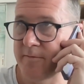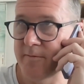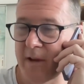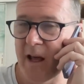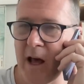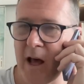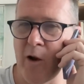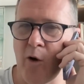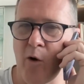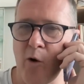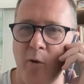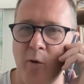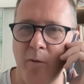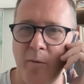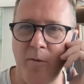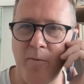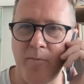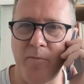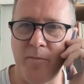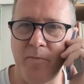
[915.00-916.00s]
Hello.
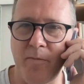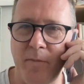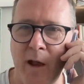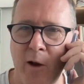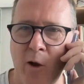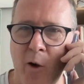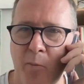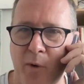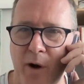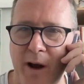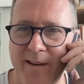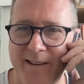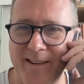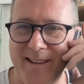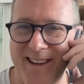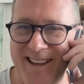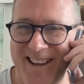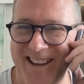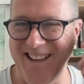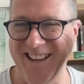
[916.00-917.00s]
Hello, Britt.
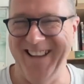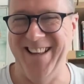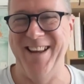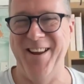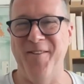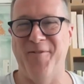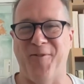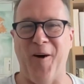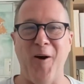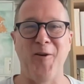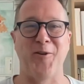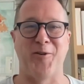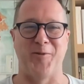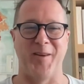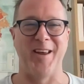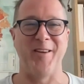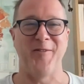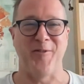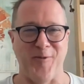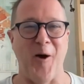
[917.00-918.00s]
he phones
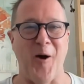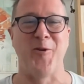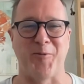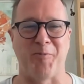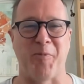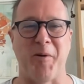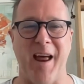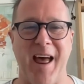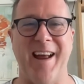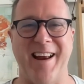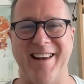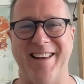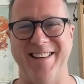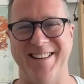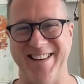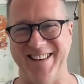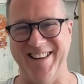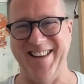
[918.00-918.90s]
Britt Eklund.